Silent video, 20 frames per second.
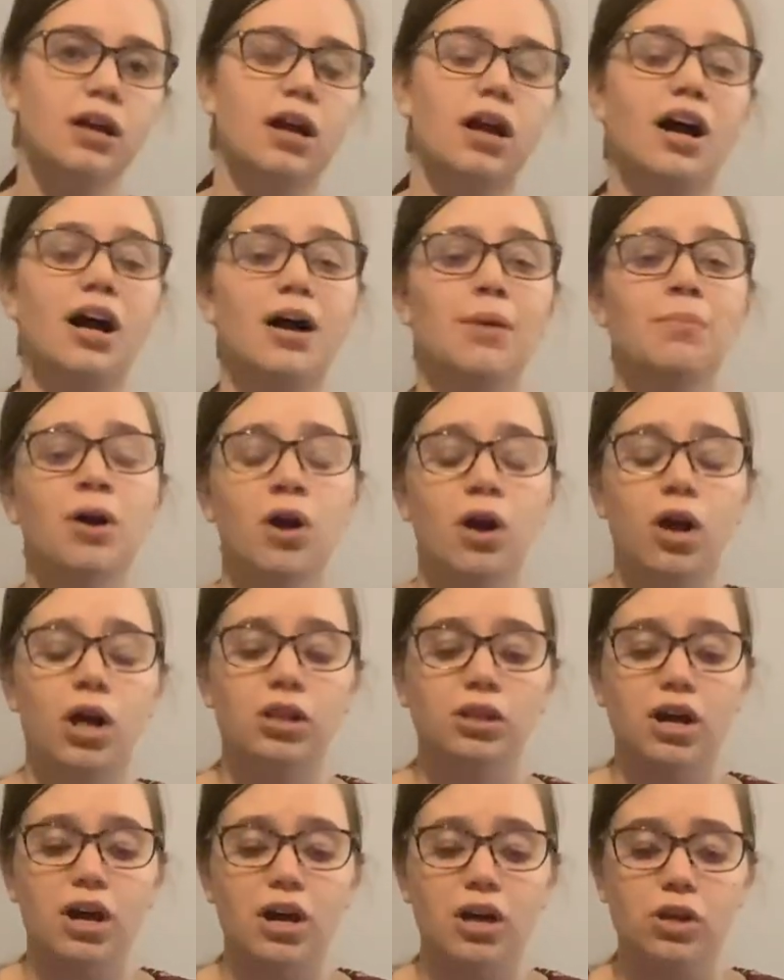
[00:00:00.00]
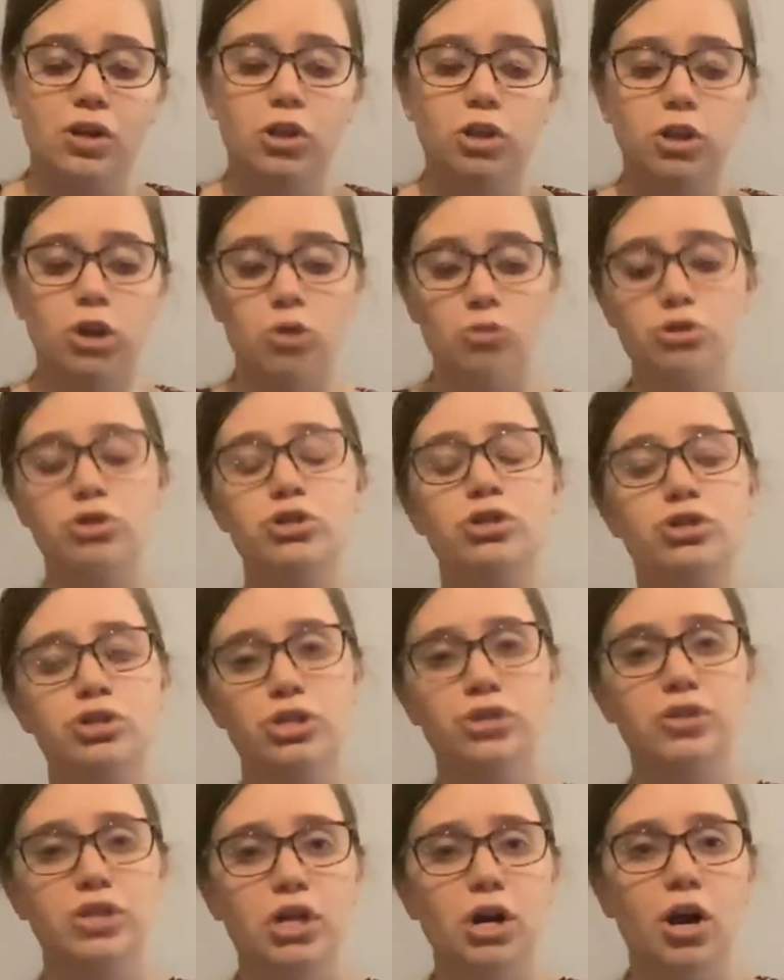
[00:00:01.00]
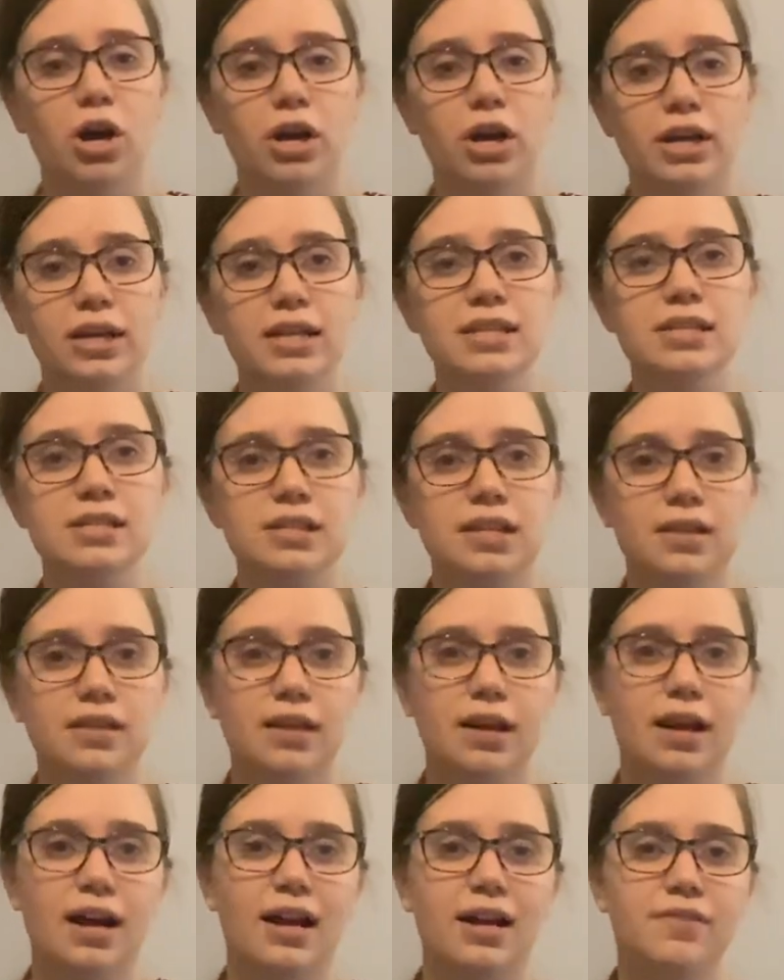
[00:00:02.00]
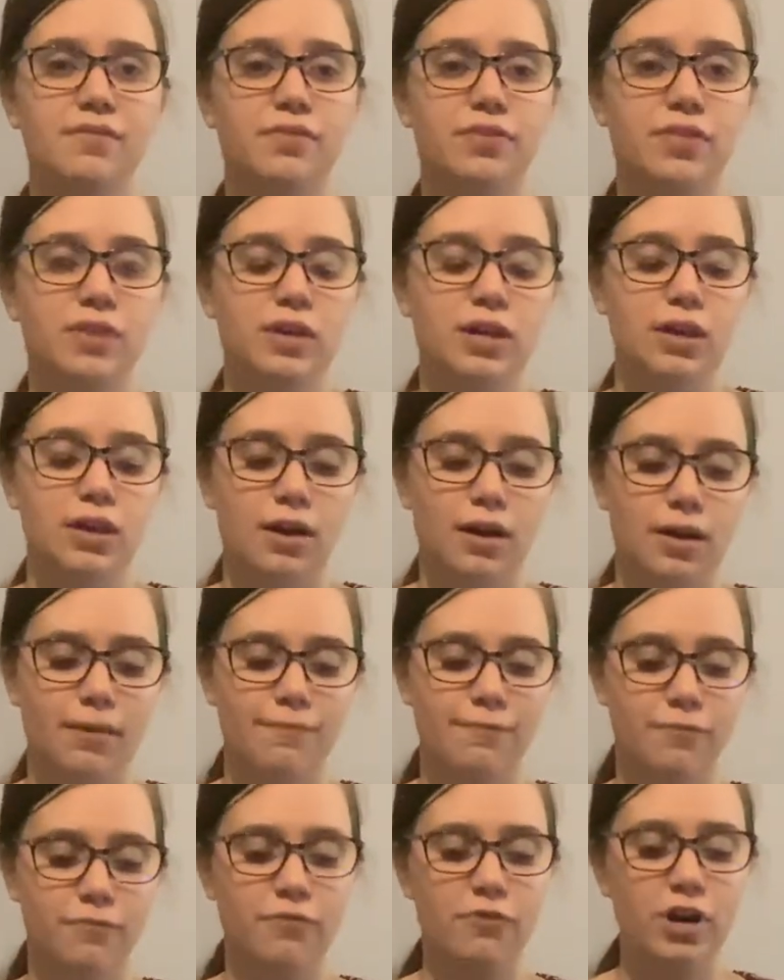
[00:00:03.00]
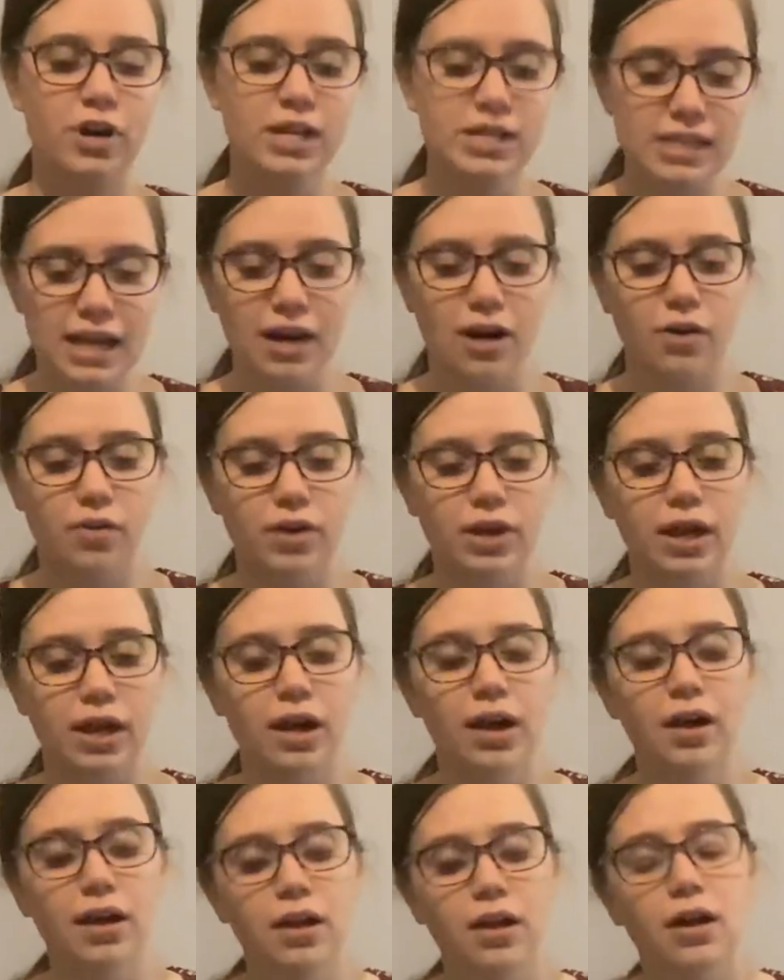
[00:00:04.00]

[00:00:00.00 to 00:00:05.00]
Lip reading: a lot closer to the audience in the kind of the up front area.